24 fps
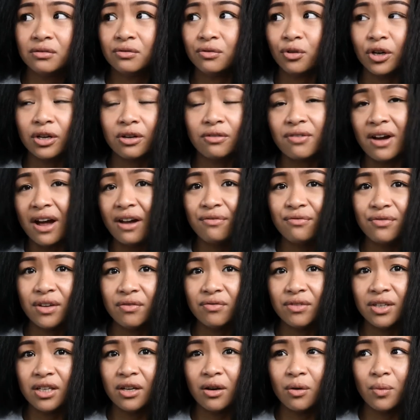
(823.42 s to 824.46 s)
45,
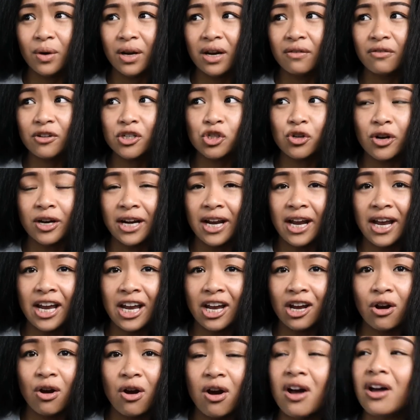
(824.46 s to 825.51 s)
50 or whatever, trying to
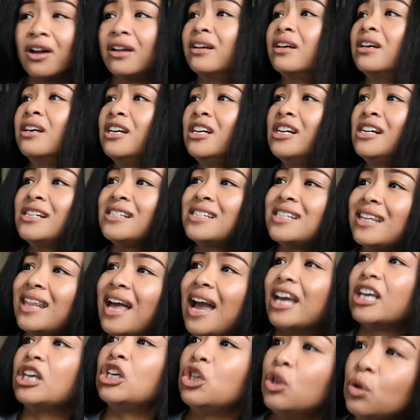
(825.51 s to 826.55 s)
hang on to
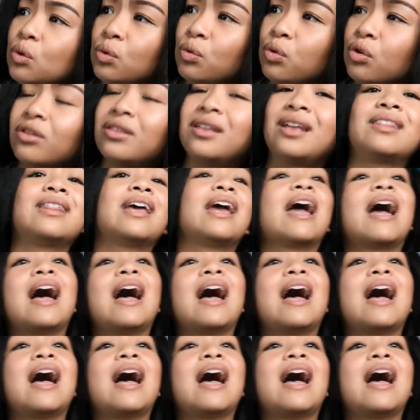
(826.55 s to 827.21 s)
that youth that they